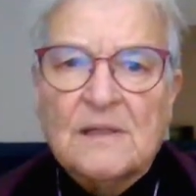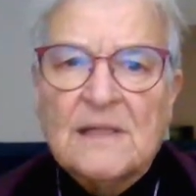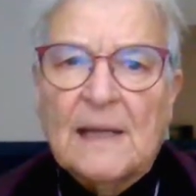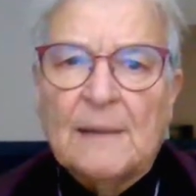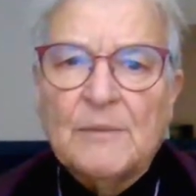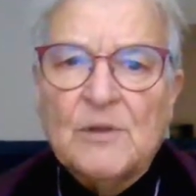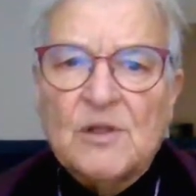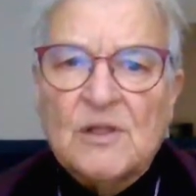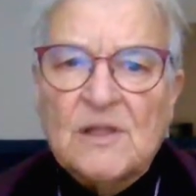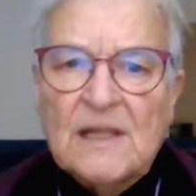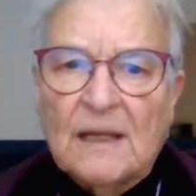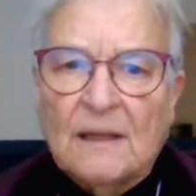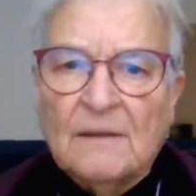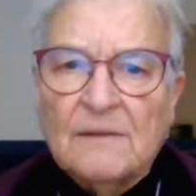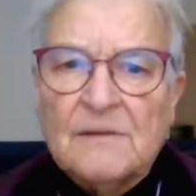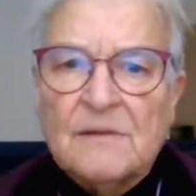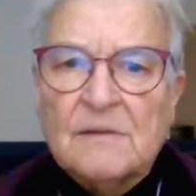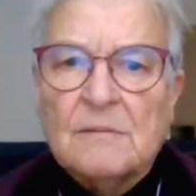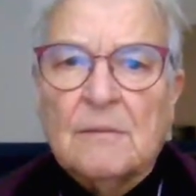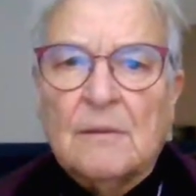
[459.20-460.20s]
Simon
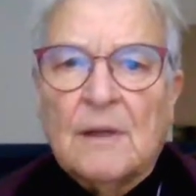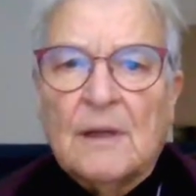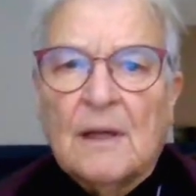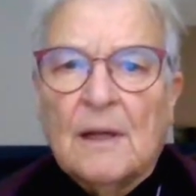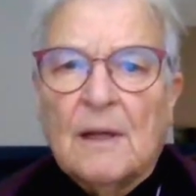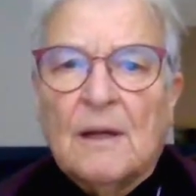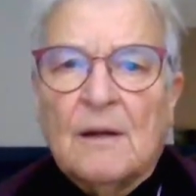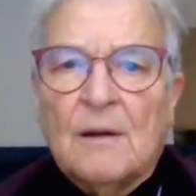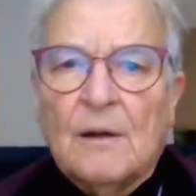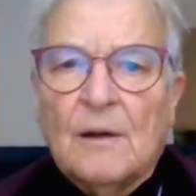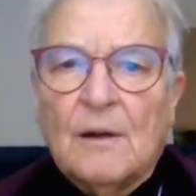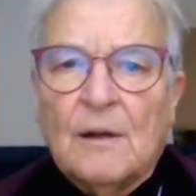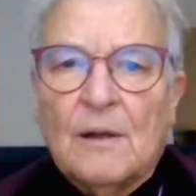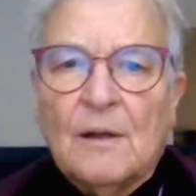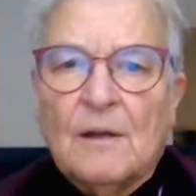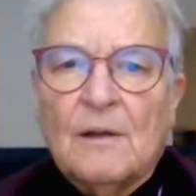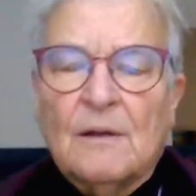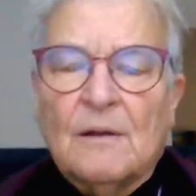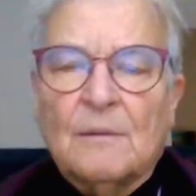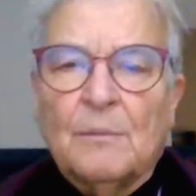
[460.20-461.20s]
Singh's
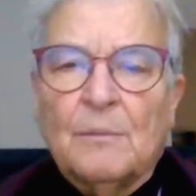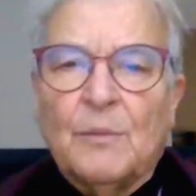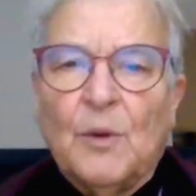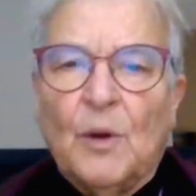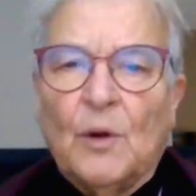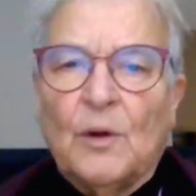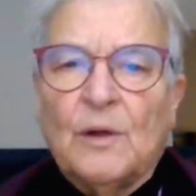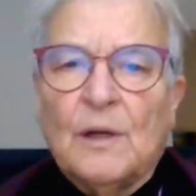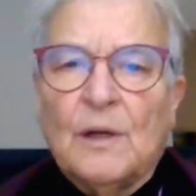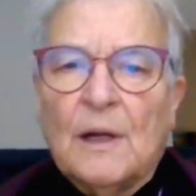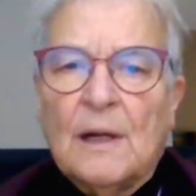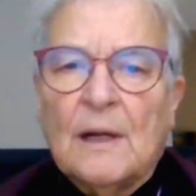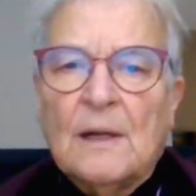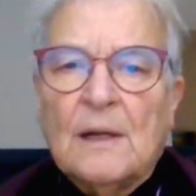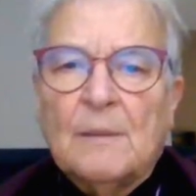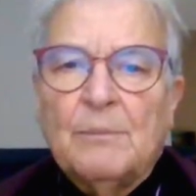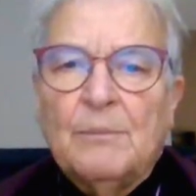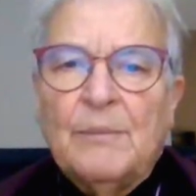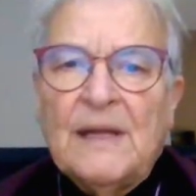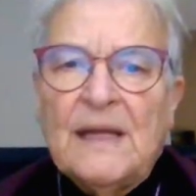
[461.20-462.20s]
book,
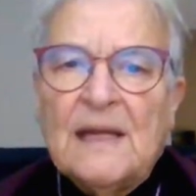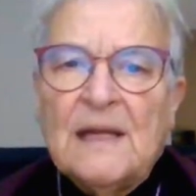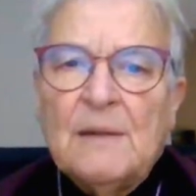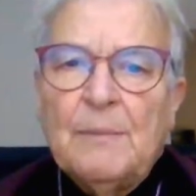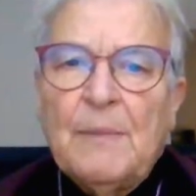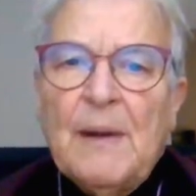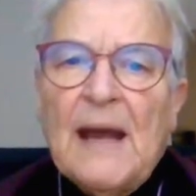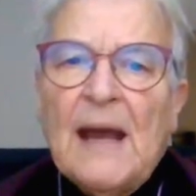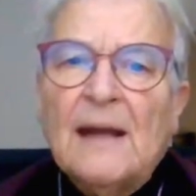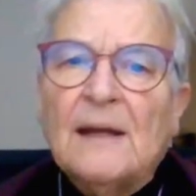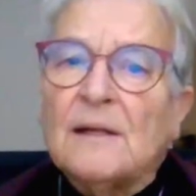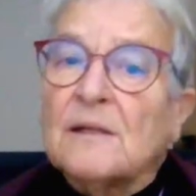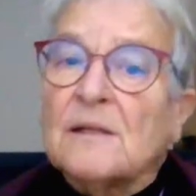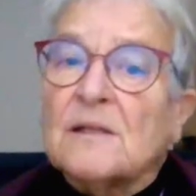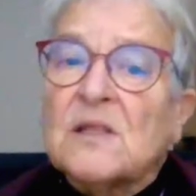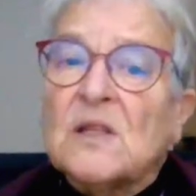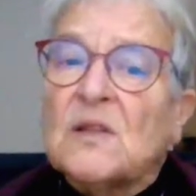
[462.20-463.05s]
Big Bang.